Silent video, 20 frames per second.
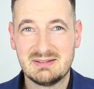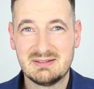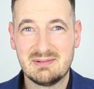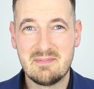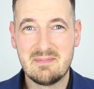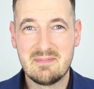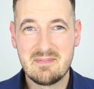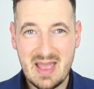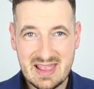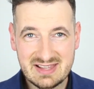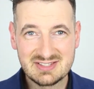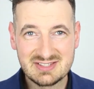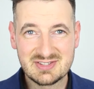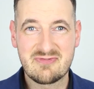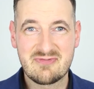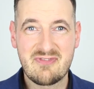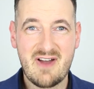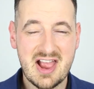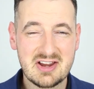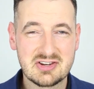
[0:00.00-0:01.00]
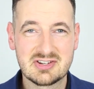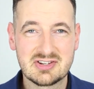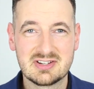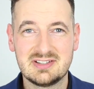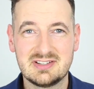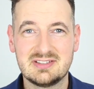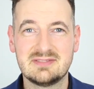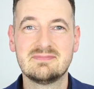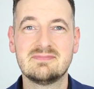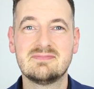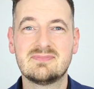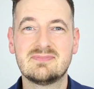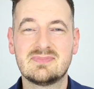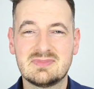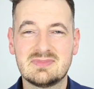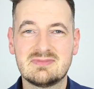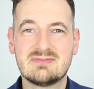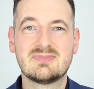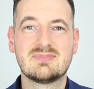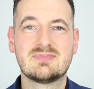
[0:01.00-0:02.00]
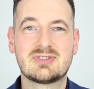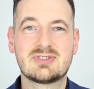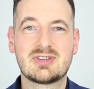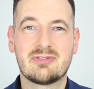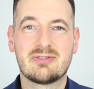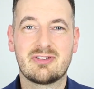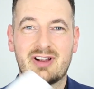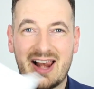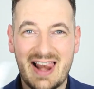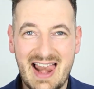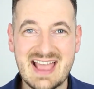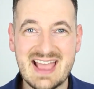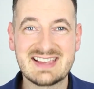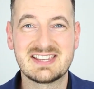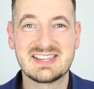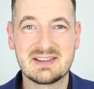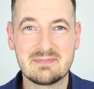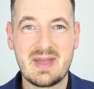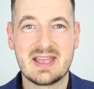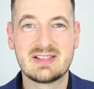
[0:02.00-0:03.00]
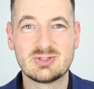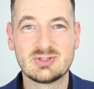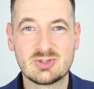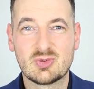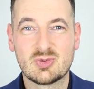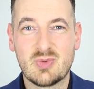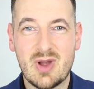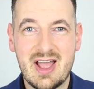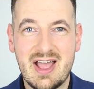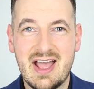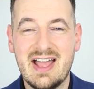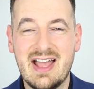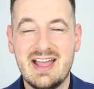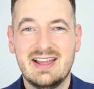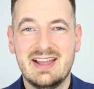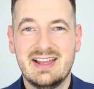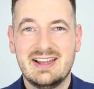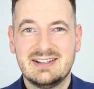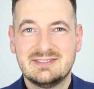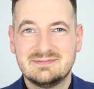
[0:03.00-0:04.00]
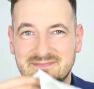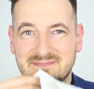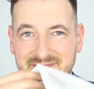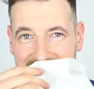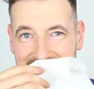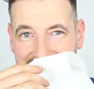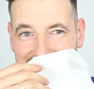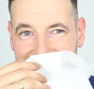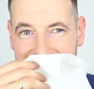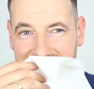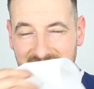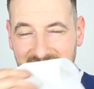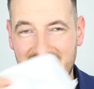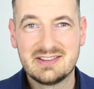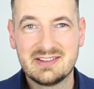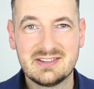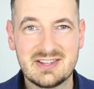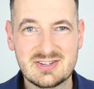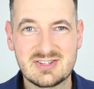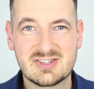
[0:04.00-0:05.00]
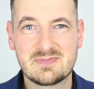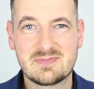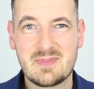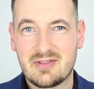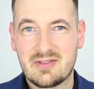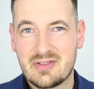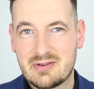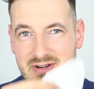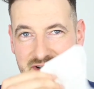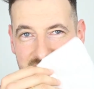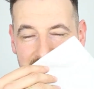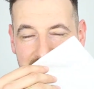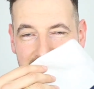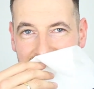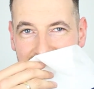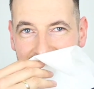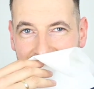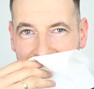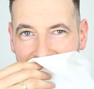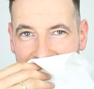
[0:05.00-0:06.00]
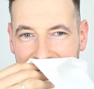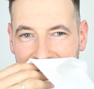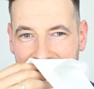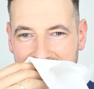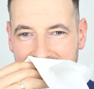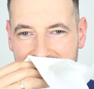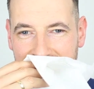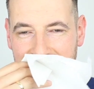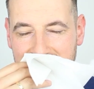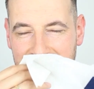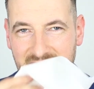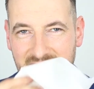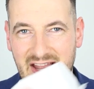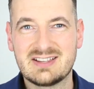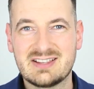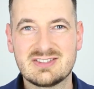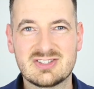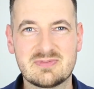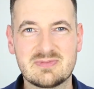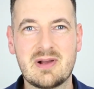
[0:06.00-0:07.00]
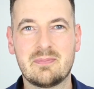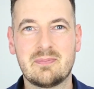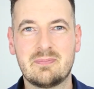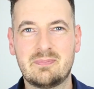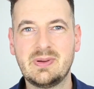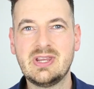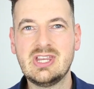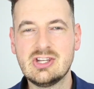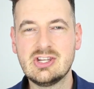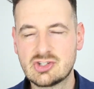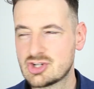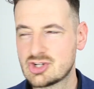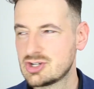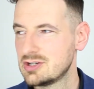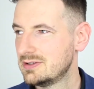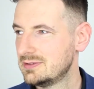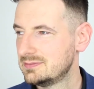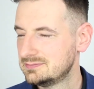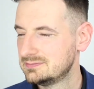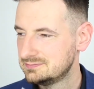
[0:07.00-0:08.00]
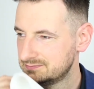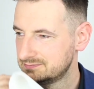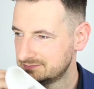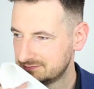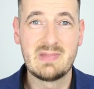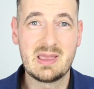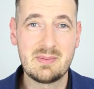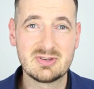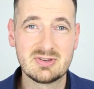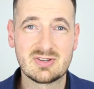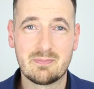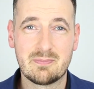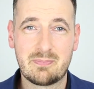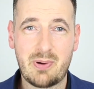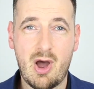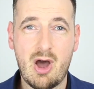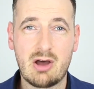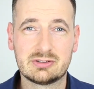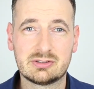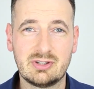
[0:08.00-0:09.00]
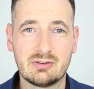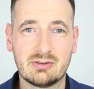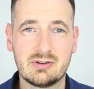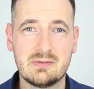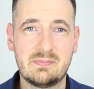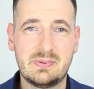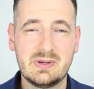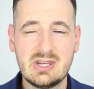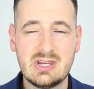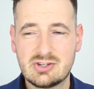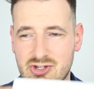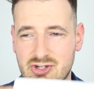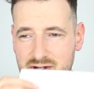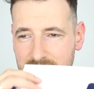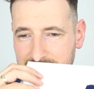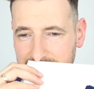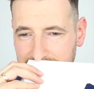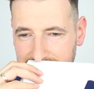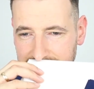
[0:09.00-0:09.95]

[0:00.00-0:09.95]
men's fashion, sort of classic menswear in this smell. There is. I can smell beach, maybe some party on a beach.